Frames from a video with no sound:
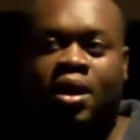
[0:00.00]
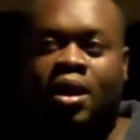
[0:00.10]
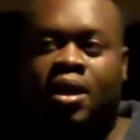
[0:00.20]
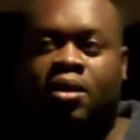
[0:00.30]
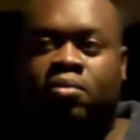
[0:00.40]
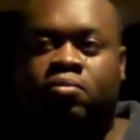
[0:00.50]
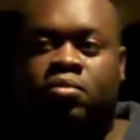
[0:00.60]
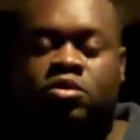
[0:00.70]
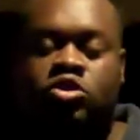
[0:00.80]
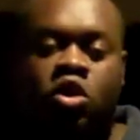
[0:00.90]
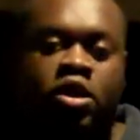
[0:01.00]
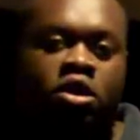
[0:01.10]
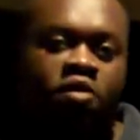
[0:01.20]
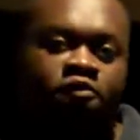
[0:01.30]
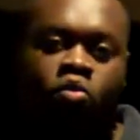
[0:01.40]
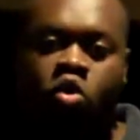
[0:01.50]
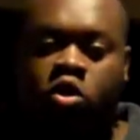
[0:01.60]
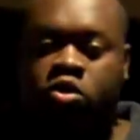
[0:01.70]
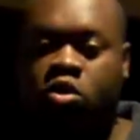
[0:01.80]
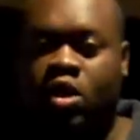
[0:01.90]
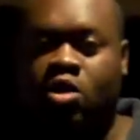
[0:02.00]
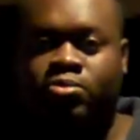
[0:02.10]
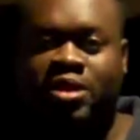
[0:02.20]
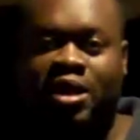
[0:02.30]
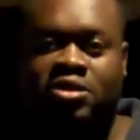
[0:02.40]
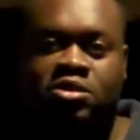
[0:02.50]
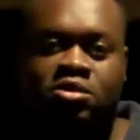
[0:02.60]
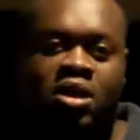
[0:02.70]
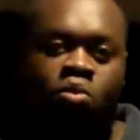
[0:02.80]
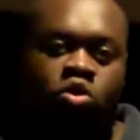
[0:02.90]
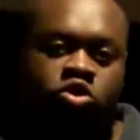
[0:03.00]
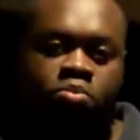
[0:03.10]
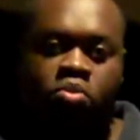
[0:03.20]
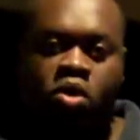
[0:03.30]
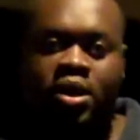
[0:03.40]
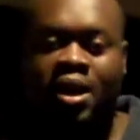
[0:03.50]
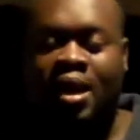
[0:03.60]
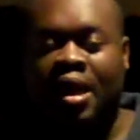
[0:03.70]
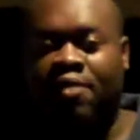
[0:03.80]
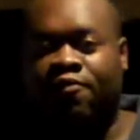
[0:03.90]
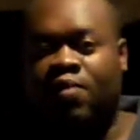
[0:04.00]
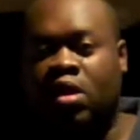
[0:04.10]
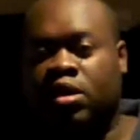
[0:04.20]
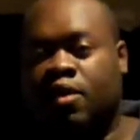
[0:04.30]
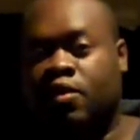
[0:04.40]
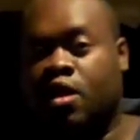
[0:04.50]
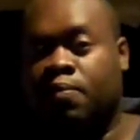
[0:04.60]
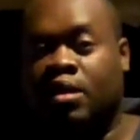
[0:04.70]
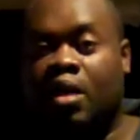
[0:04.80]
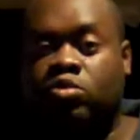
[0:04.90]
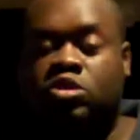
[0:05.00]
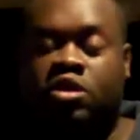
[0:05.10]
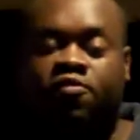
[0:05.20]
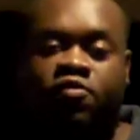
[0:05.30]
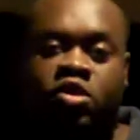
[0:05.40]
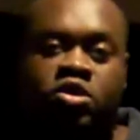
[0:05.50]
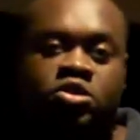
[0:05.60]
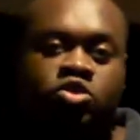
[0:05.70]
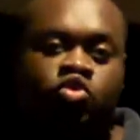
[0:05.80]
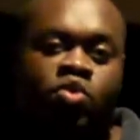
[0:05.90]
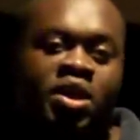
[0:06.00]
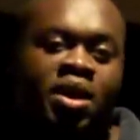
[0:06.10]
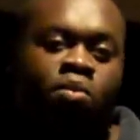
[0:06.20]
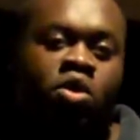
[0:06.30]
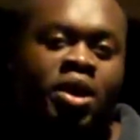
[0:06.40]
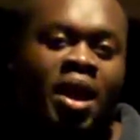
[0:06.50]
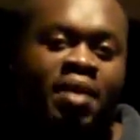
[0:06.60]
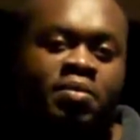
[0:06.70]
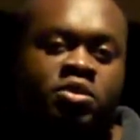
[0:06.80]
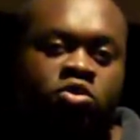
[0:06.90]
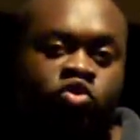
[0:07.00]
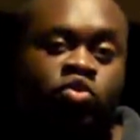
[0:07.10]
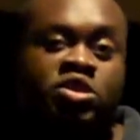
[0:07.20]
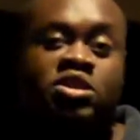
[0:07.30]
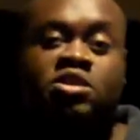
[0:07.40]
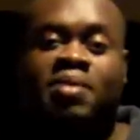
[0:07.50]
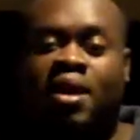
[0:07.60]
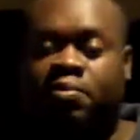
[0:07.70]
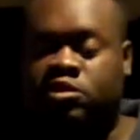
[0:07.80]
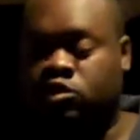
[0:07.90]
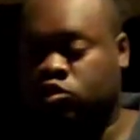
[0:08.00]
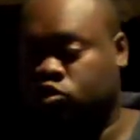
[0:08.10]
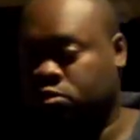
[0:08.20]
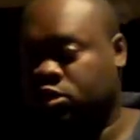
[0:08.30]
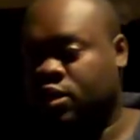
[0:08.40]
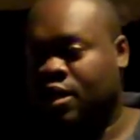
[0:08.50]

and started looking for work, help desk, network support. And I found another company that was looking for junior network admins, or junior system admins, excuse me.